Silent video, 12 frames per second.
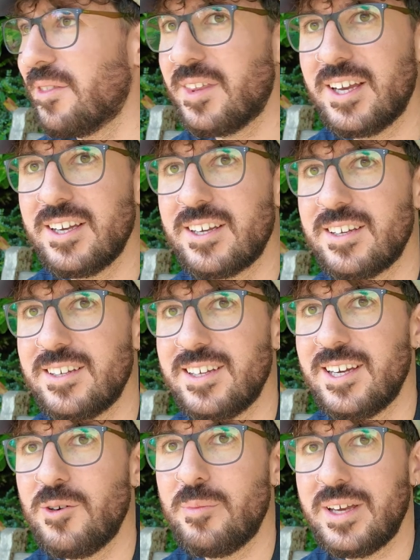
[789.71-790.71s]
think
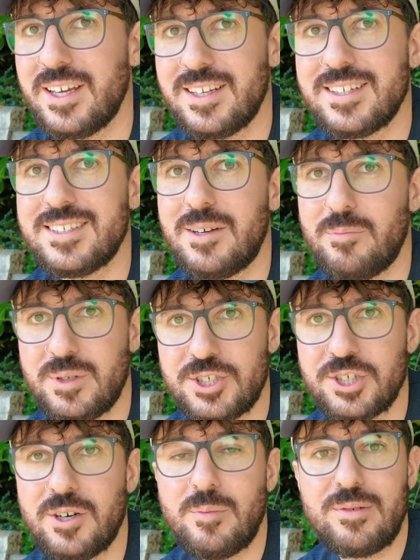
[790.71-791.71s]
it'll be a December
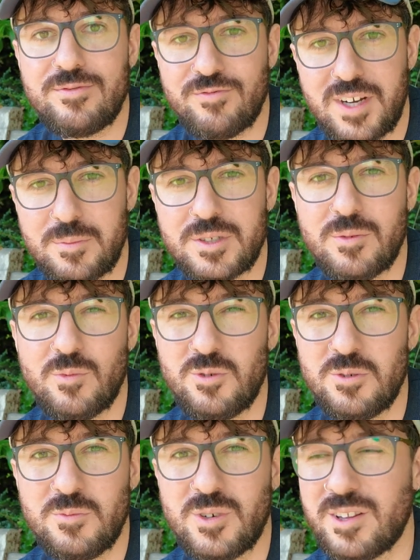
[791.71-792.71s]
job, wrapped up
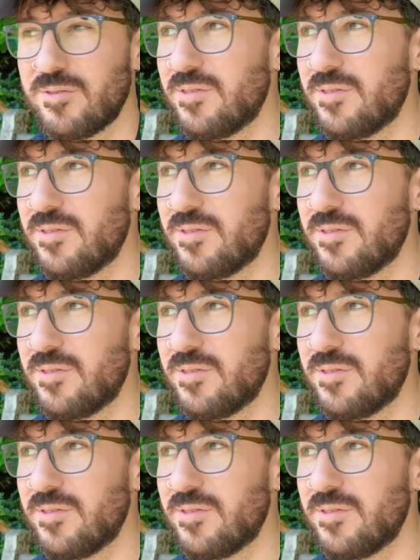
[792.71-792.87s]
warm with a